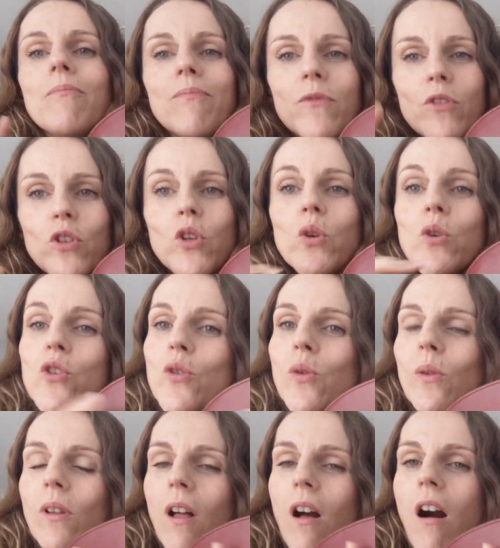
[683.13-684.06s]

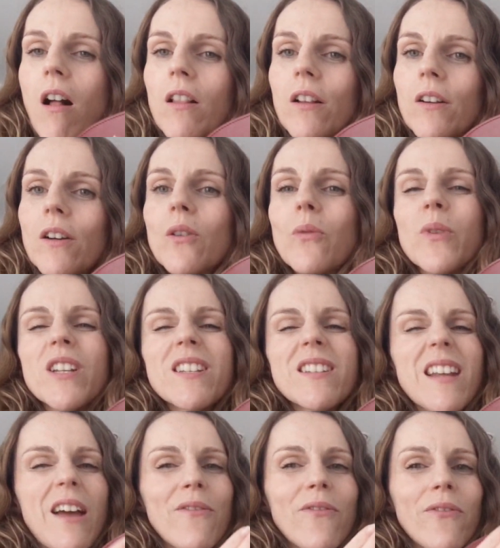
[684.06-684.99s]
neutral color,
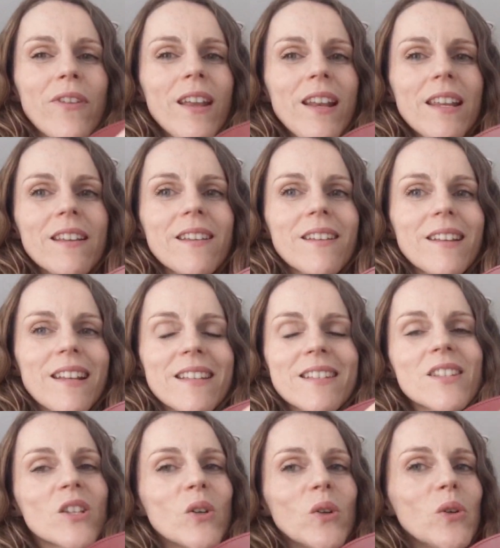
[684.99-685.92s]
which I feel it
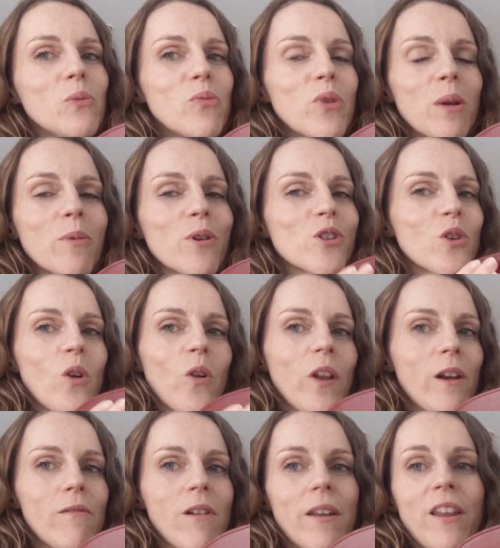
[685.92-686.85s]
is good pretty much all
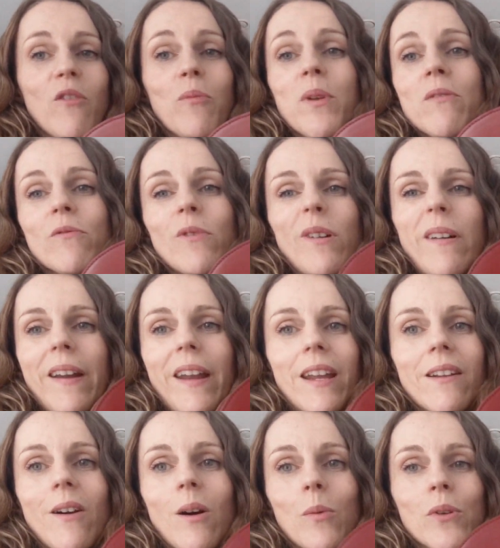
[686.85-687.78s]
year round. I've been wearing
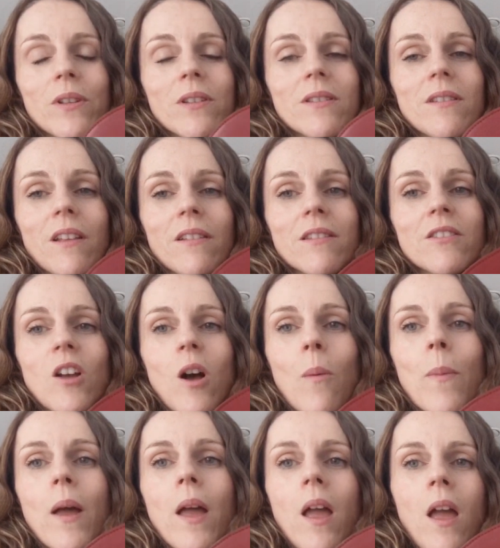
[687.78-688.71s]
it almost
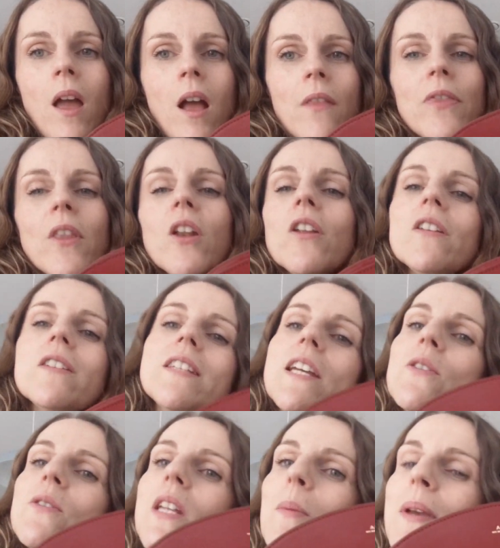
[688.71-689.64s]
non-stop. Not on a
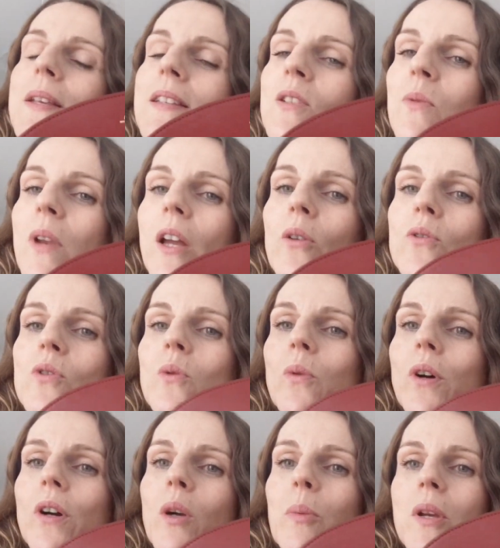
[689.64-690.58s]
day-to-day basis when I go to
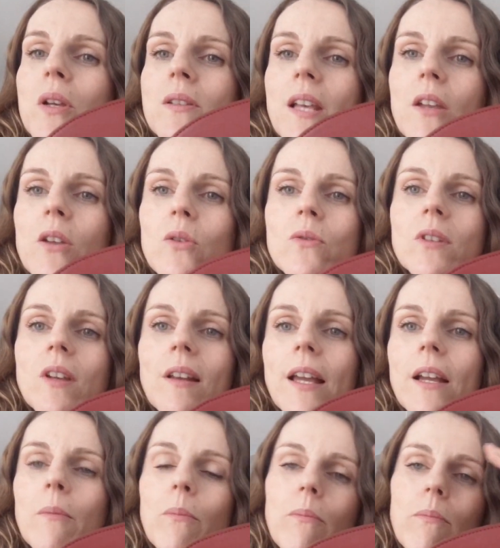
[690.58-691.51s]
work, because I use
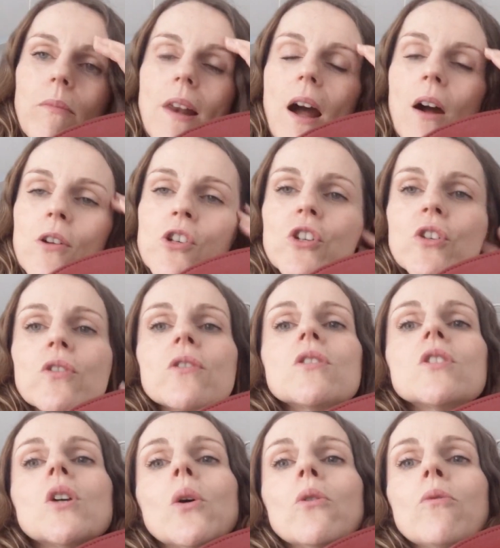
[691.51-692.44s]
kind of like larger
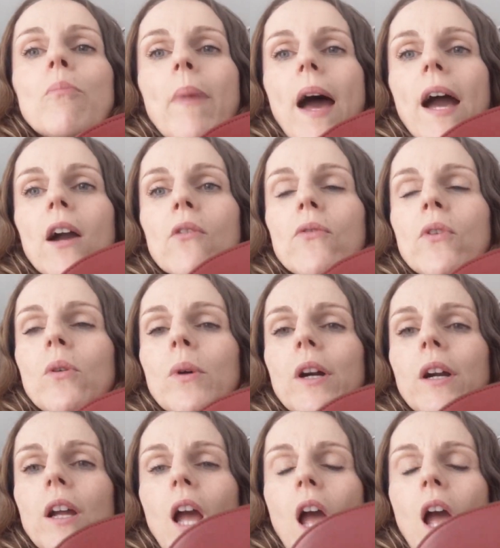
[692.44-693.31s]
tote bag for work,